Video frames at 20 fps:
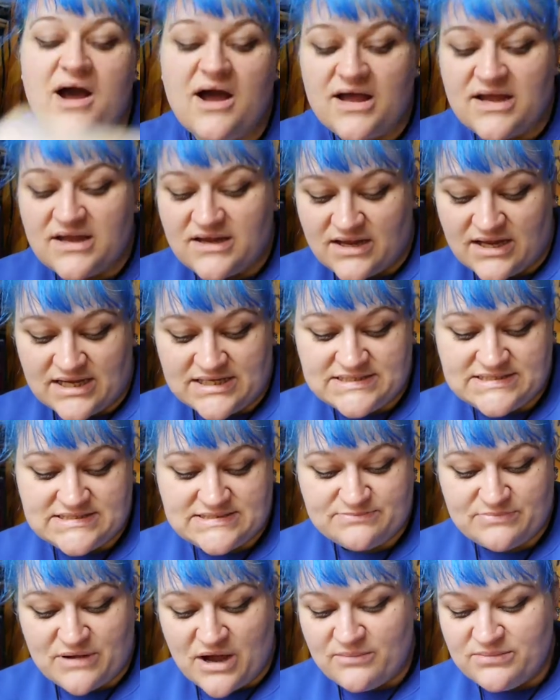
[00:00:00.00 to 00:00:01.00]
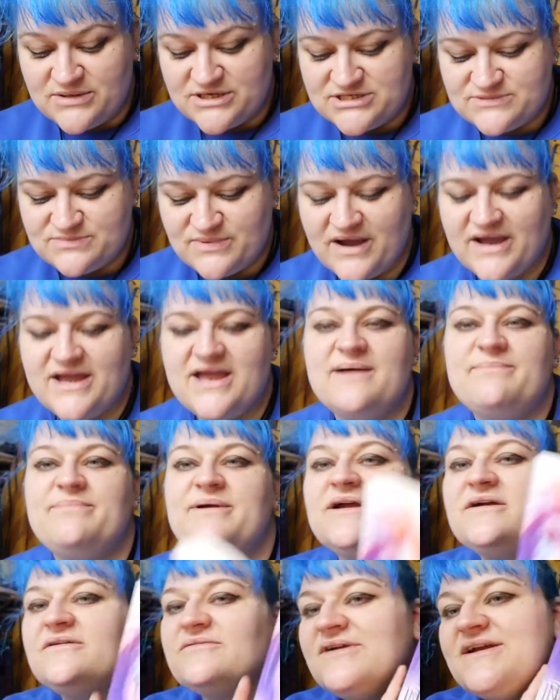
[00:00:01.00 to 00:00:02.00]
but it's published by
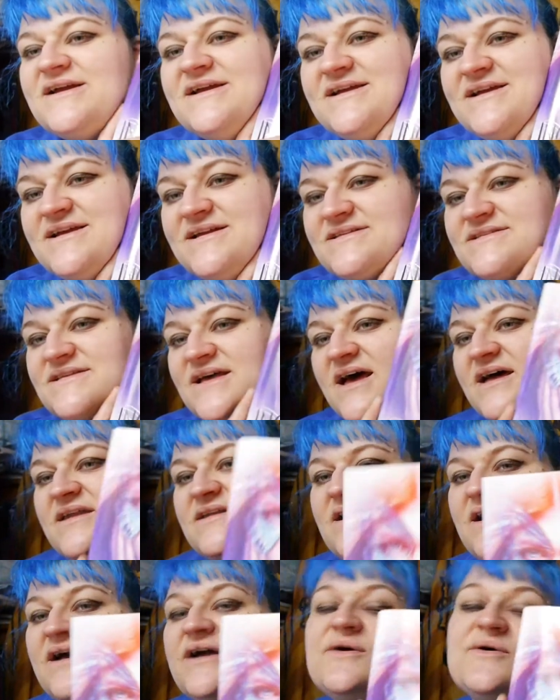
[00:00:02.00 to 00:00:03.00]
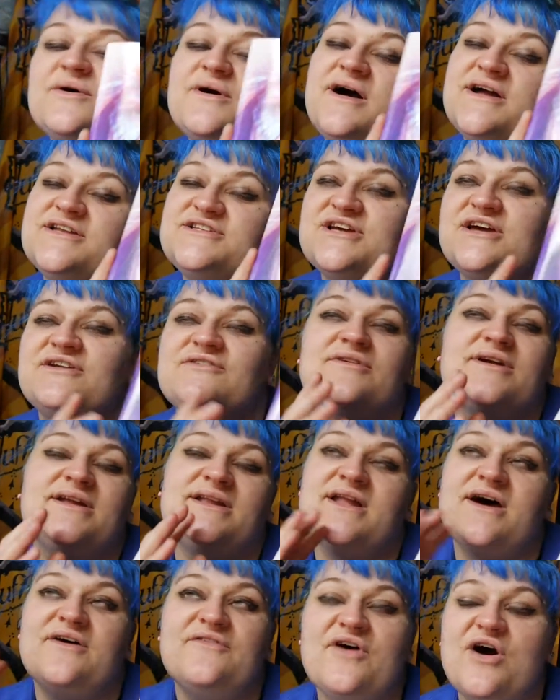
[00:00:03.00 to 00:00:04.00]
Epic Reads, and I
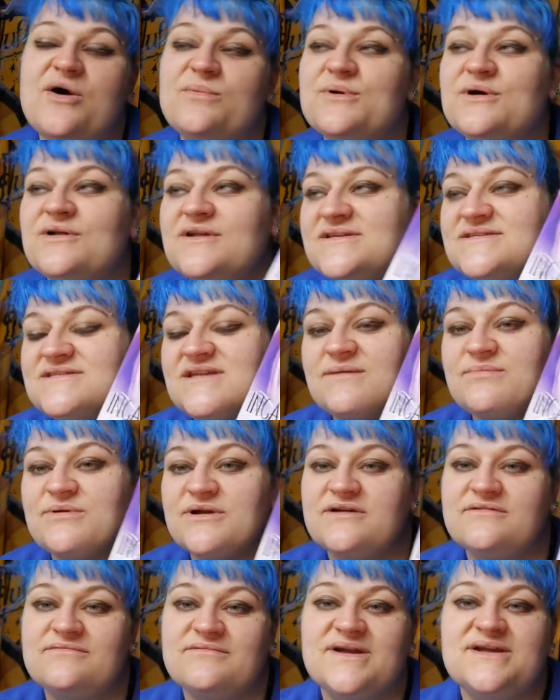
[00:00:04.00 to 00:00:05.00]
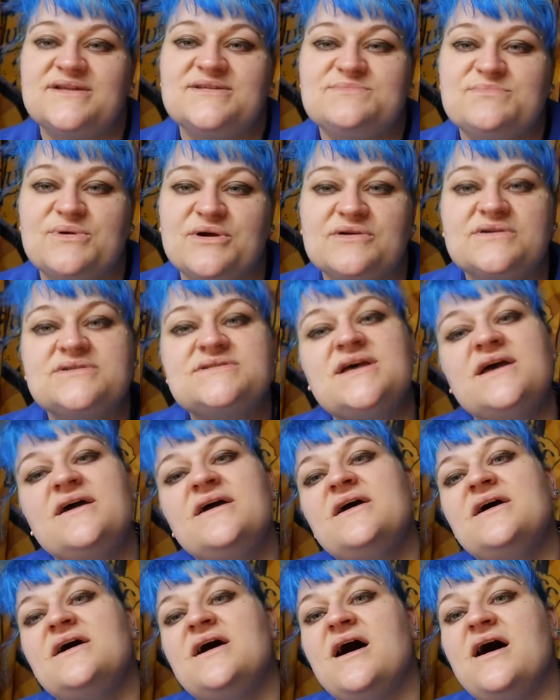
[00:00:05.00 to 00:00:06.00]
generally love HarperCollins and Epic Reads books.
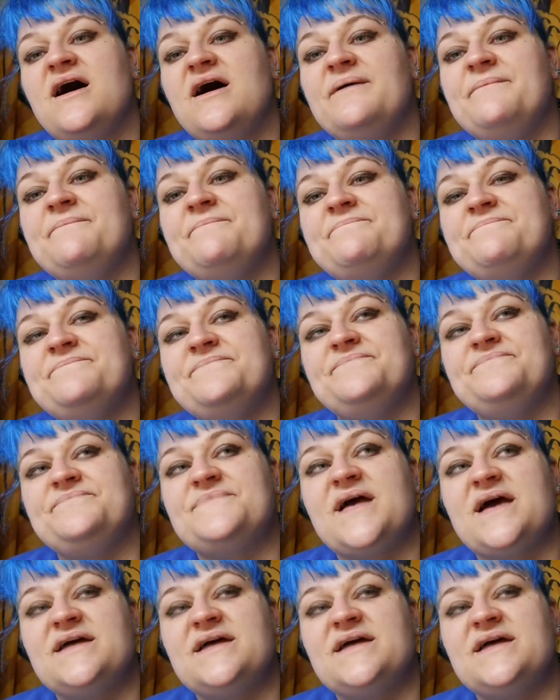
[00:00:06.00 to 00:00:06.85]
And